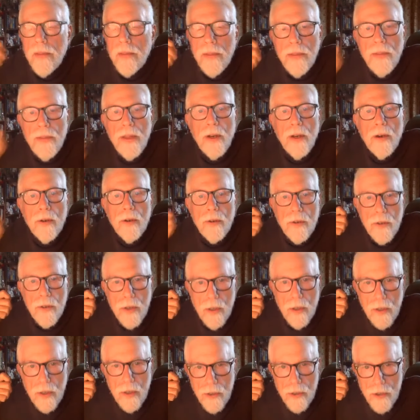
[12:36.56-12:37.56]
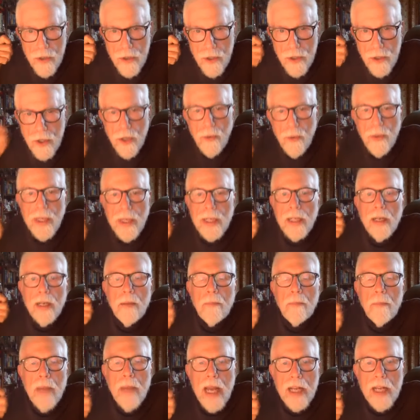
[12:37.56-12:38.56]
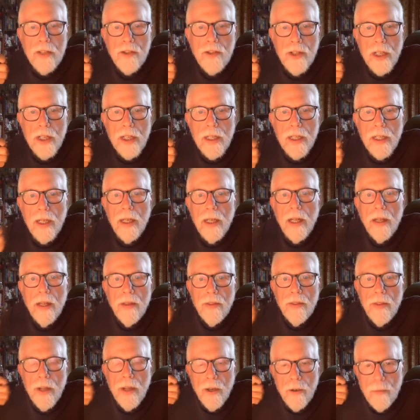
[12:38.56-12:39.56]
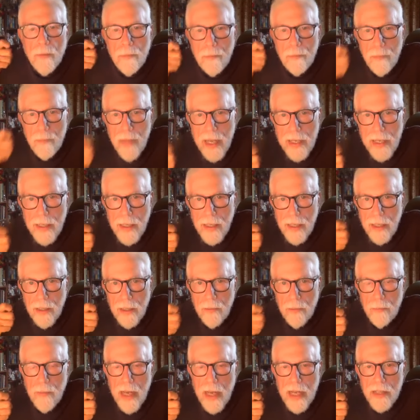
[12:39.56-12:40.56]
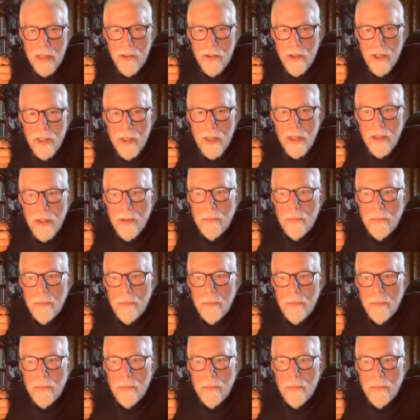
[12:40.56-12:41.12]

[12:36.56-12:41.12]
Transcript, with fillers: they're doing magic. They're making magic.